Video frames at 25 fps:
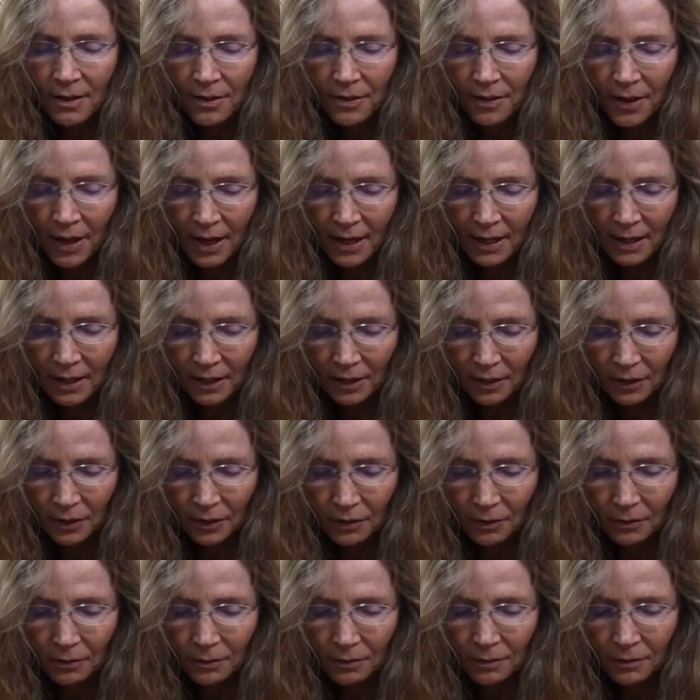Thank you
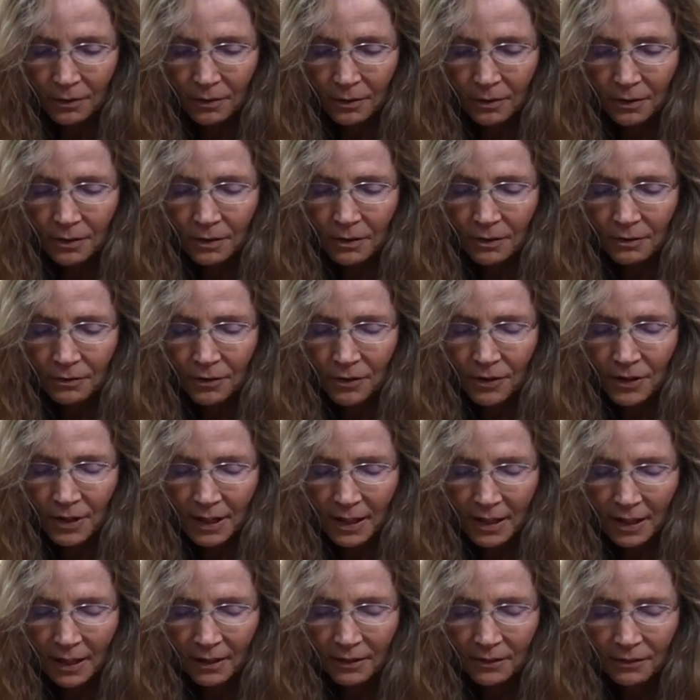for the
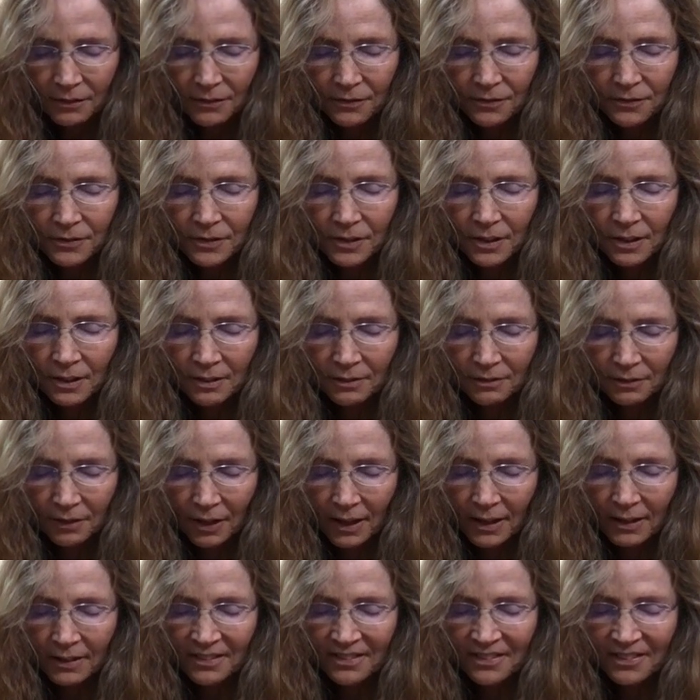gift of
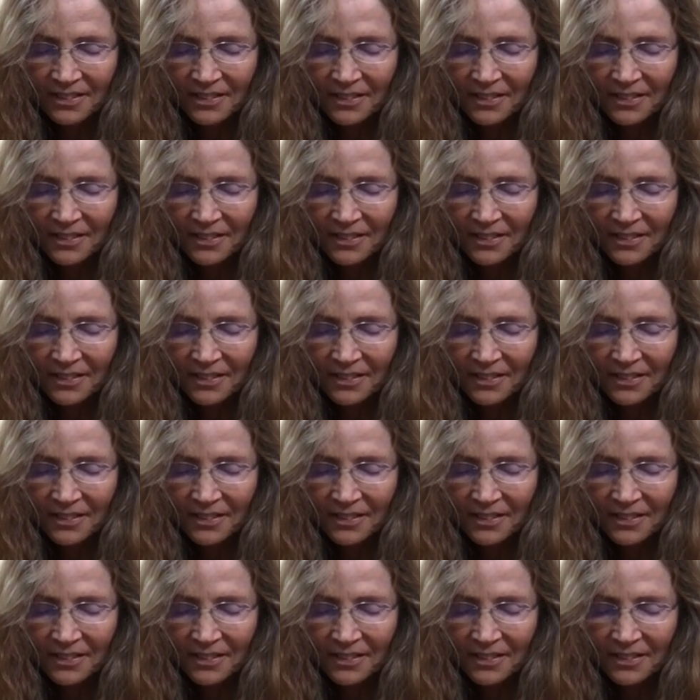life.